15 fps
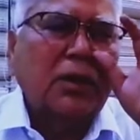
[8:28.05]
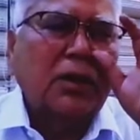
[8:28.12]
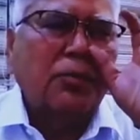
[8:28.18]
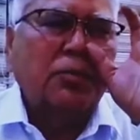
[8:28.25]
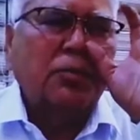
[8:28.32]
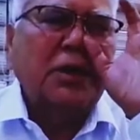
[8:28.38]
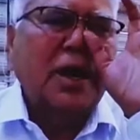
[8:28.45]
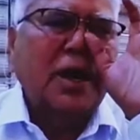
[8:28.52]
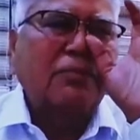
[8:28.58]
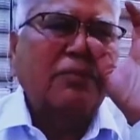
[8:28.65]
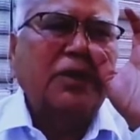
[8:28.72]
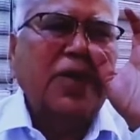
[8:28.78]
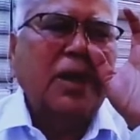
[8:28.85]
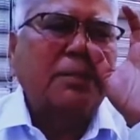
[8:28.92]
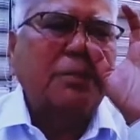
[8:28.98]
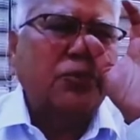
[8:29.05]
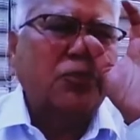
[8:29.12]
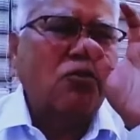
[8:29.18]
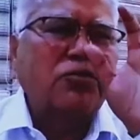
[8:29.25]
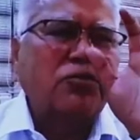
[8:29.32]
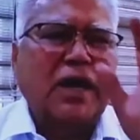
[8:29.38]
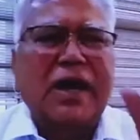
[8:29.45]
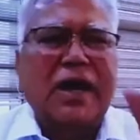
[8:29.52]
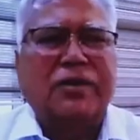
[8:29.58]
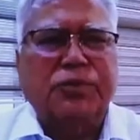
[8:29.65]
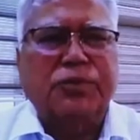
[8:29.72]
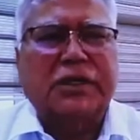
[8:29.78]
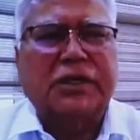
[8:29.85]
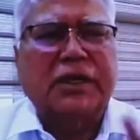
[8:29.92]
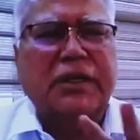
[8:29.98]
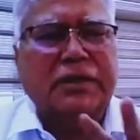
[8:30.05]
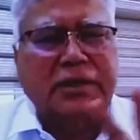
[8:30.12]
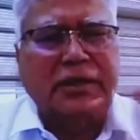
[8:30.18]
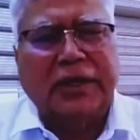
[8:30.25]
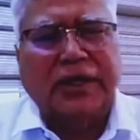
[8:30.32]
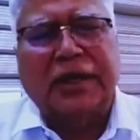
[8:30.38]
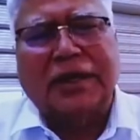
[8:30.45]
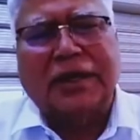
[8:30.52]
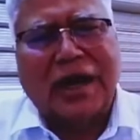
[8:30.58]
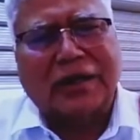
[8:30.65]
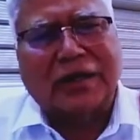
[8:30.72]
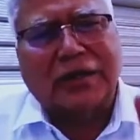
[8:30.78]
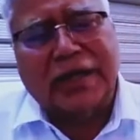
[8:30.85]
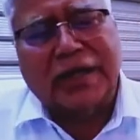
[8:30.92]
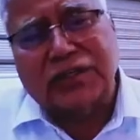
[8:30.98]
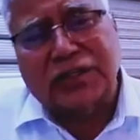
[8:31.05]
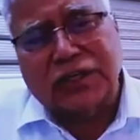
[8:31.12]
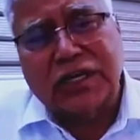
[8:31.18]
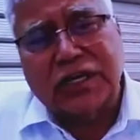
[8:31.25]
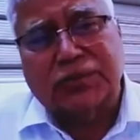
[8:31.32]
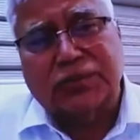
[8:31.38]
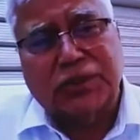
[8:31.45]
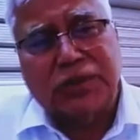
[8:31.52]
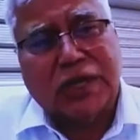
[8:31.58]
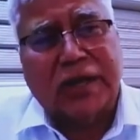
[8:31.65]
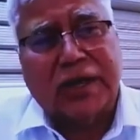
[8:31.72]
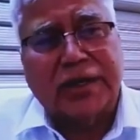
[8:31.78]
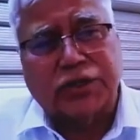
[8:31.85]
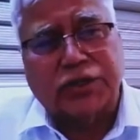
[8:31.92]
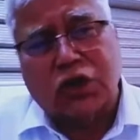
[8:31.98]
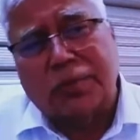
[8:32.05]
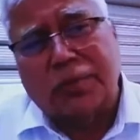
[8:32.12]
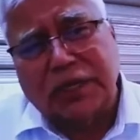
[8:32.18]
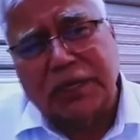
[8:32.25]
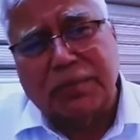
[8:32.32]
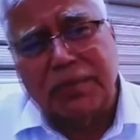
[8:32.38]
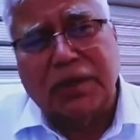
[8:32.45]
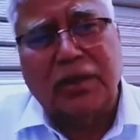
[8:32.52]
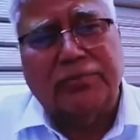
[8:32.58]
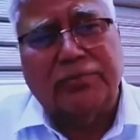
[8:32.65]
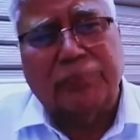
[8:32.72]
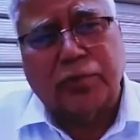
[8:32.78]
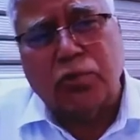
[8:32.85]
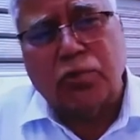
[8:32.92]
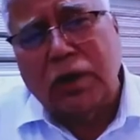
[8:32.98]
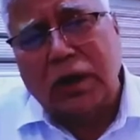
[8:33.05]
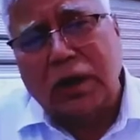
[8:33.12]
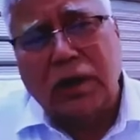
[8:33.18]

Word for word: we, are, we have proved that we can create architectures which are interoperable, frugal,